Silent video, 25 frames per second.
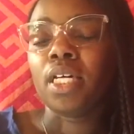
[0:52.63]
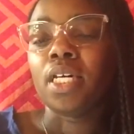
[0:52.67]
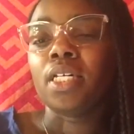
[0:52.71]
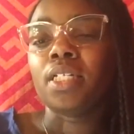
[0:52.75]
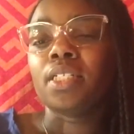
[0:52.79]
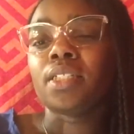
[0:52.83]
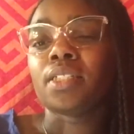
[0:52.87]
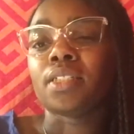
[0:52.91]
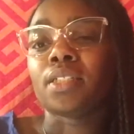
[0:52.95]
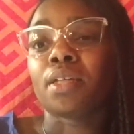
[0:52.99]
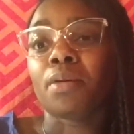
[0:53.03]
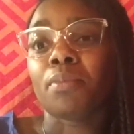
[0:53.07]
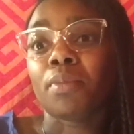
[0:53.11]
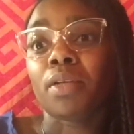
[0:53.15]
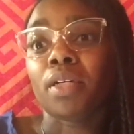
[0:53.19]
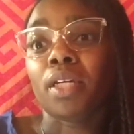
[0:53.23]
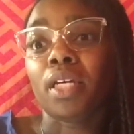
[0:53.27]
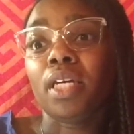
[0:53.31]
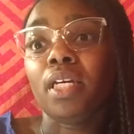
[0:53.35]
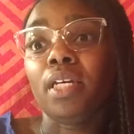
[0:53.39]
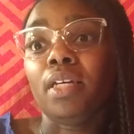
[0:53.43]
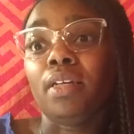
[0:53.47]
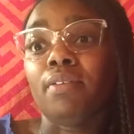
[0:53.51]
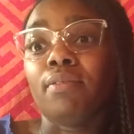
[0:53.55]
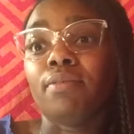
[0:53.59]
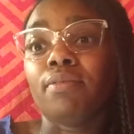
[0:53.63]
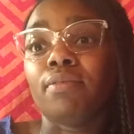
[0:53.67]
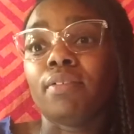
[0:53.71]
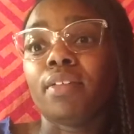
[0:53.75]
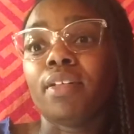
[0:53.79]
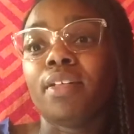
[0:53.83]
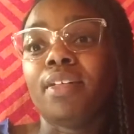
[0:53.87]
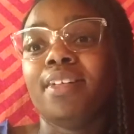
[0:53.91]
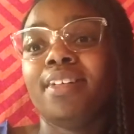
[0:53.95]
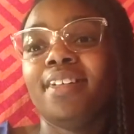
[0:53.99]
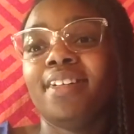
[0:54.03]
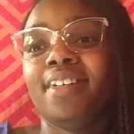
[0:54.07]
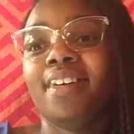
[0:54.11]
Summer Eve.
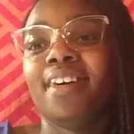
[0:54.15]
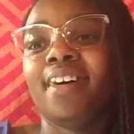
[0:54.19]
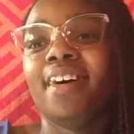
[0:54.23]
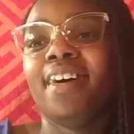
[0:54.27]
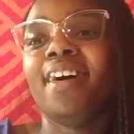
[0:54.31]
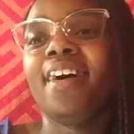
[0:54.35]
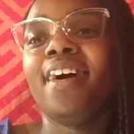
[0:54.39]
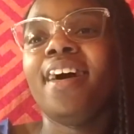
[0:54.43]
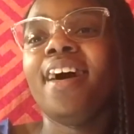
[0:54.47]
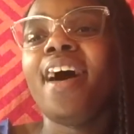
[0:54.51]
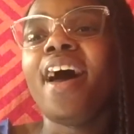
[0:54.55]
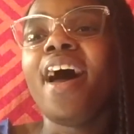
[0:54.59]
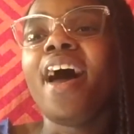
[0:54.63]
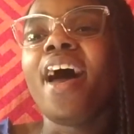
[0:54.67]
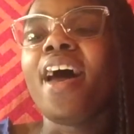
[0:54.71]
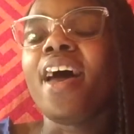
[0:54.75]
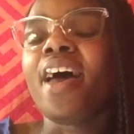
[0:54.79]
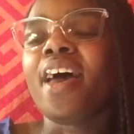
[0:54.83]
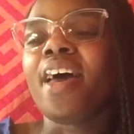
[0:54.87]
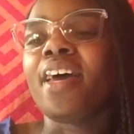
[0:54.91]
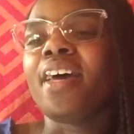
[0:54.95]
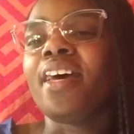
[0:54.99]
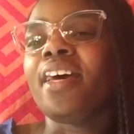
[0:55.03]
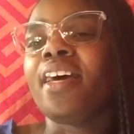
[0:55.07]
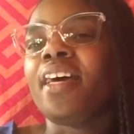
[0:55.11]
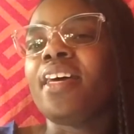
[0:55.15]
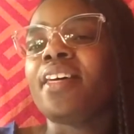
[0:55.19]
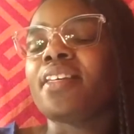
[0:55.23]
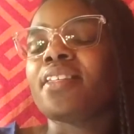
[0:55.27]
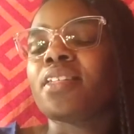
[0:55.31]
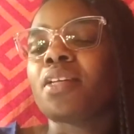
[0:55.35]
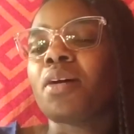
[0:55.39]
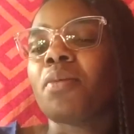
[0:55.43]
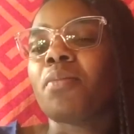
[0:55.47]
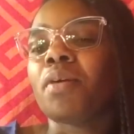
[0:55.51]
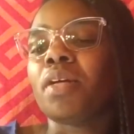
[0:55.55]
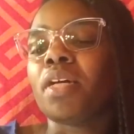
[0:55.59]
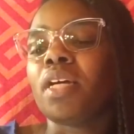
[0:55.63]
And
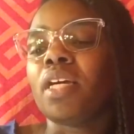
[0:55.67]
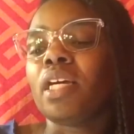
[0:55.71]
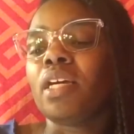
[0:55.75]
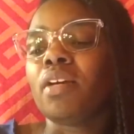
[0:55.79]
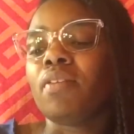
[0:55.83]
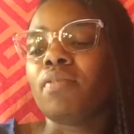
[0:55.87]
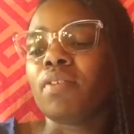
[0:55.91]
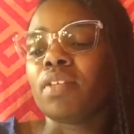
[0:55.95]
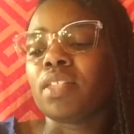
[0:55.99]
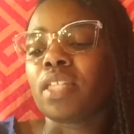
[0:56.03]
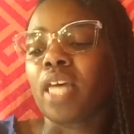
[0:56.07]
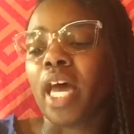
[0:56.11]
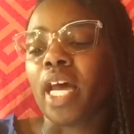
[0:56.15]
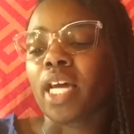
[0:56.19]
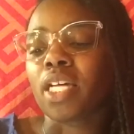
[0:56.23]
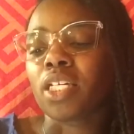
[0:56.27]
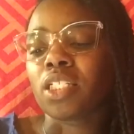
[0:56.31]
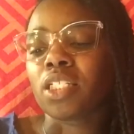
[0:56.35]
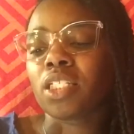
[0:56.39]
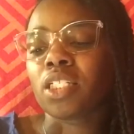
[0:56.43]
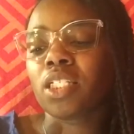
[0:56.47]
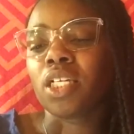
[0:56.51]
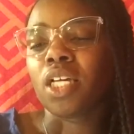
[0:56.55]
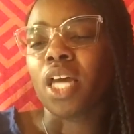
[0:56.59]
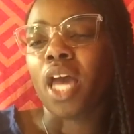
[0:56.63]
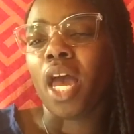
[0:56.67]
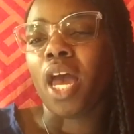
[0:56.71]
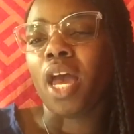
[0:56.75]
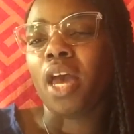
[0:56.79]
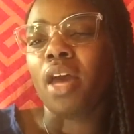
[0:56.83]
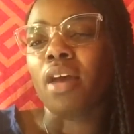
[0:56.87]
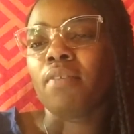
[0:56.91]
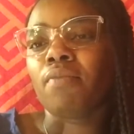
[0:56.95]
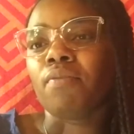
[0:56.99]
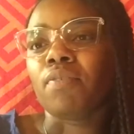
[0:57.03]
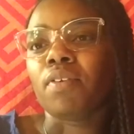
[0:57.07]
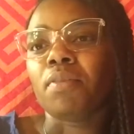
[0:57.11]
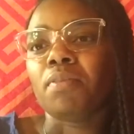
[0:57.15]
Summer Eve is actually
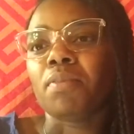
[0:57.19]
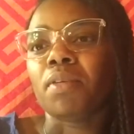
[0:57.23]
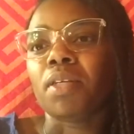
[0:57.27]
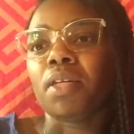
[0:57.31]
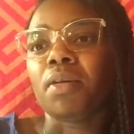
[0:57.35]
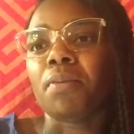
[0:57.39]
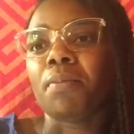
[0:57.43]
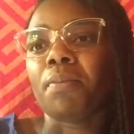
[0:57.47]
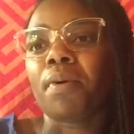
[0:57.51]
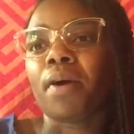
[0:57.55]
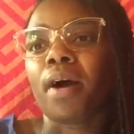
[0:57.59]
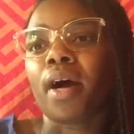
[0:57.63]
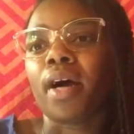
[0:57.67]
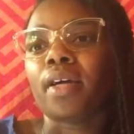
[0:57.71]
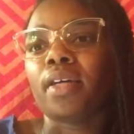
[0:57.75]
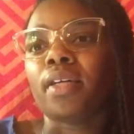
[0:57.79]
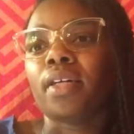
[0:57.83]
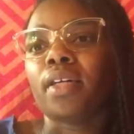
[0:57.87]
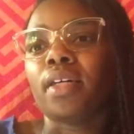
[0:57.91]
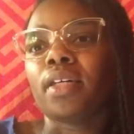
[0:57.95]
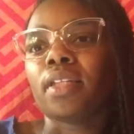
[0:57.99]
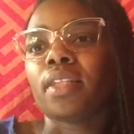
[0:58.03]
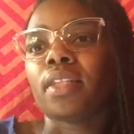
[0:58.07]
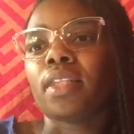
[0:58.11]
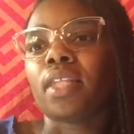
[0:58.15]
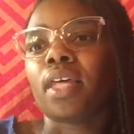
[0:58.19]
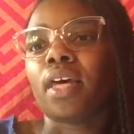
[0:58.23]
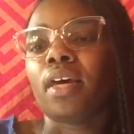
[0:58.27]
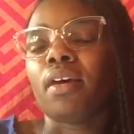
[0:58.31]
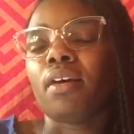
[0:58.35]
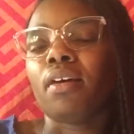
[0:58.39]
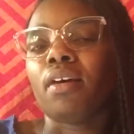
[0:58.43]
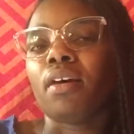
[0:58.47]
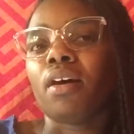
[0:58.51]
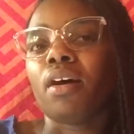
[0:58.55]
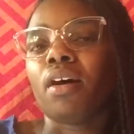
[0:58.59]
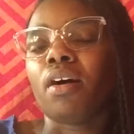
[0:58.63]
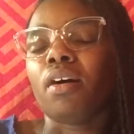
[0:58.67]
a feminine product
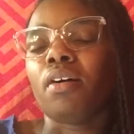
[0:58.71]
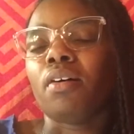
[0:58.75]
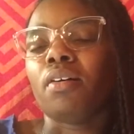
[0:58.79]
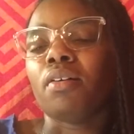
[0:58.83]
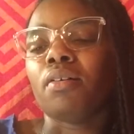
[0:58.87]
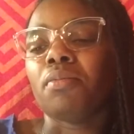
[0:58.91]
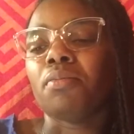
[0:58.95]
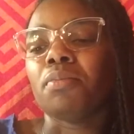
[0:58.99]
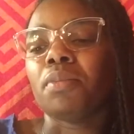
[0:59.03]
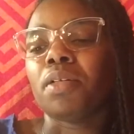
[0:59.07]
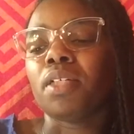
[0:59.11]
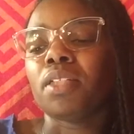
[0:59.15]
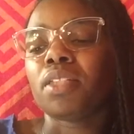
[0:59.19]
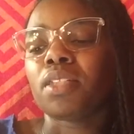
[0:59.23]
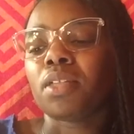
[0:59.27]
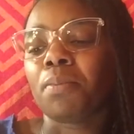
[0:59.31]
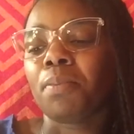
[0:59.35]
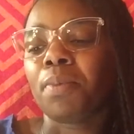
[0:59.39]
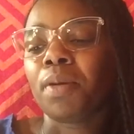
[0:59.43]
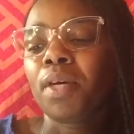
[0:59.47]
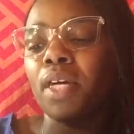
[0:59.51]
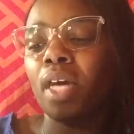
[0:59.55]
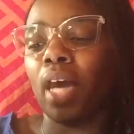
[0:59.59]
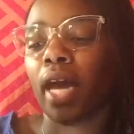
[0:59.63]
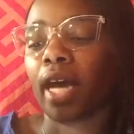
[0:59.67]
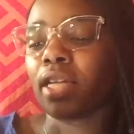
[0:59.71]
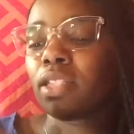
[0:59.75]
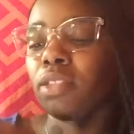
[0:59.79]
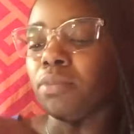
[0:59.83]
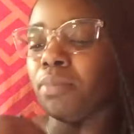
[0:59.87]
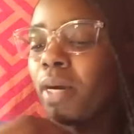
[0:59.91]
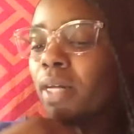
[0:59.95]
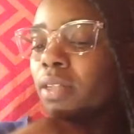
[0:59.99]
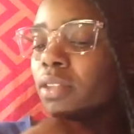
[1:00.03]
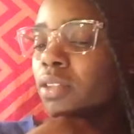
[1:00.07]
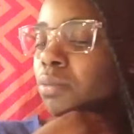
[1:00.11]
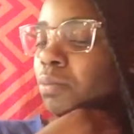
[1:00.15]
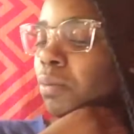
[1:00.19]
that it's a pH
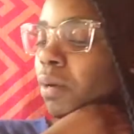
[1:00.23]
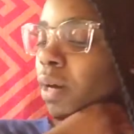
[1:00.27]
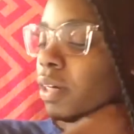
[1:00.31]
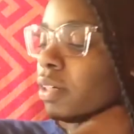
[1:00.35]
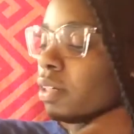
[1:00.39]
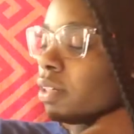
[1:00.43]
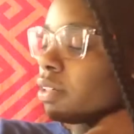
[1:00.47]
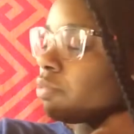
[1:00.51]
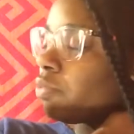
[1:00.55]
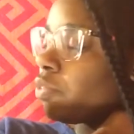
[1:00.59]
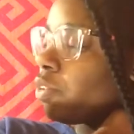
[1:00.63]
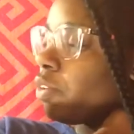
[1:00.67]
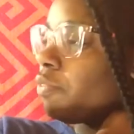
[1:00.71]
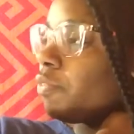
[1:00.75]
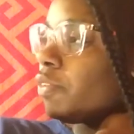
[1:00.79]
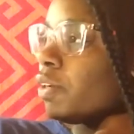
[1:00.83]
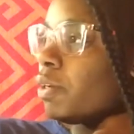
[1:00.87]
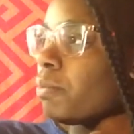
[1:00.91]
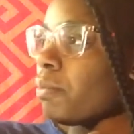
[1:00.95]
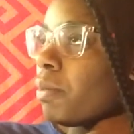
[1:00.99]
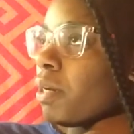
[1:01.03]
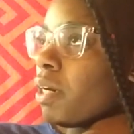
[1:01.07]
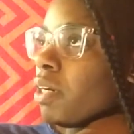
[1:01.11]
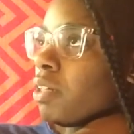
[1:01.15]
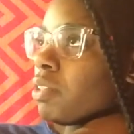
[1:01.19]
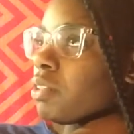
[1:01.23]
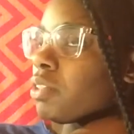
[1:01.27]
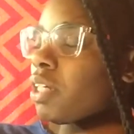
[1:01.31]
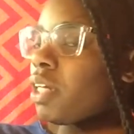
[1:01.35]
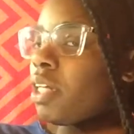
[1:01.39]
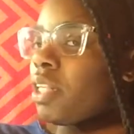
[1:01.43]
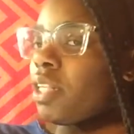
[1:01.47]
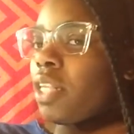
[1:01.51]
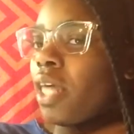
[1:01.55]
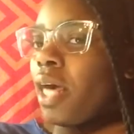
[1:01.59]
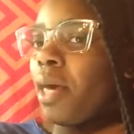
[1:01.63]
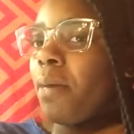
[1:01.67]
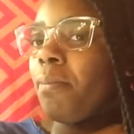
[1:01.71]
balance product for females,
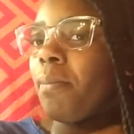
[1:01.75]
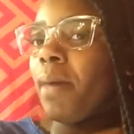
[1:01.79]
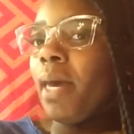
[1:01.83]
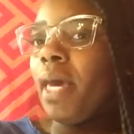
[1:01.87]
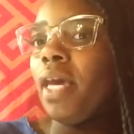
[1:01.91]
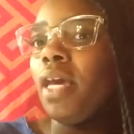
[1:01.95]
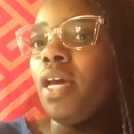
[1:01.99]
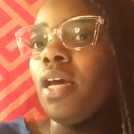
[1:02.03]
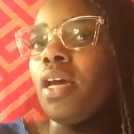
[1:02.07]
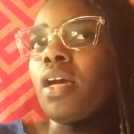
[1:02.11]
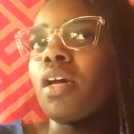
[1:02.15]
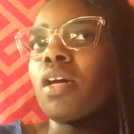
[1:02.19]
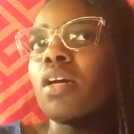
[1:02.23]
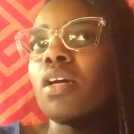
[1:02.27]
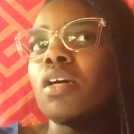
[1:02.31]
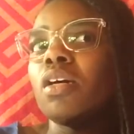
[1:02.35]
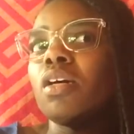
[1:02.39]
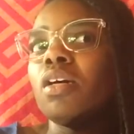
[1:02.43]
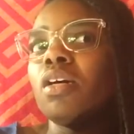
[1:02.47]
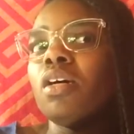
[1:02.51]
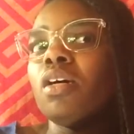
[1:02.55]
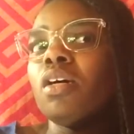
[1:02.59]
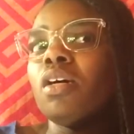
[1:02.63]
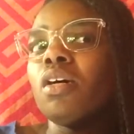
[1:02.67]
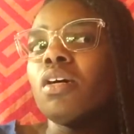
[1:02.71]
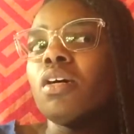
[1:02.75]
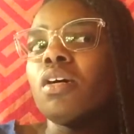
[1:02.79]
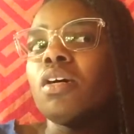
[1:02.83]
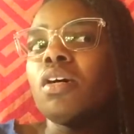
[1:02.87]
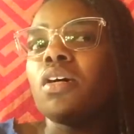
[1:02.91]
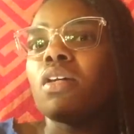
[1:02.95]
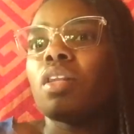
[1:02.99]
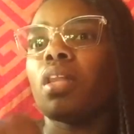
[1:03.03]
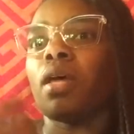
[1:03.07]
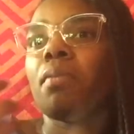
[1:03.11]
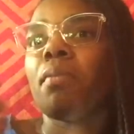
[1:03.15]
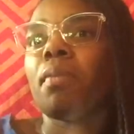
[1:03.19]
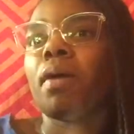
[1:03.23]
and they make
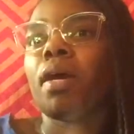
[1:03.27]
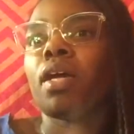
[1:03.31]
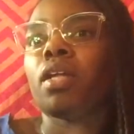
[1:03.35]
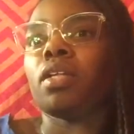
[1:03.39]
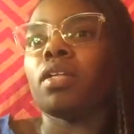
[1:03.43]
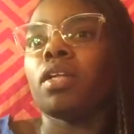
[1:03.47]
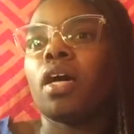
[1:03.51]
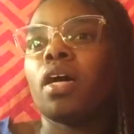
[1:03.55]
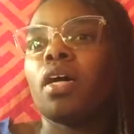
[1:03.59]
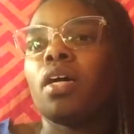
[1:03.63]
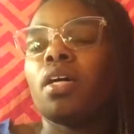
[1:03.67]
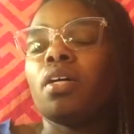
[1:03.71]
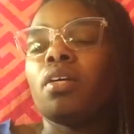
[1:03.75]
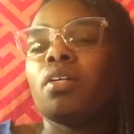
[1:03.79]
like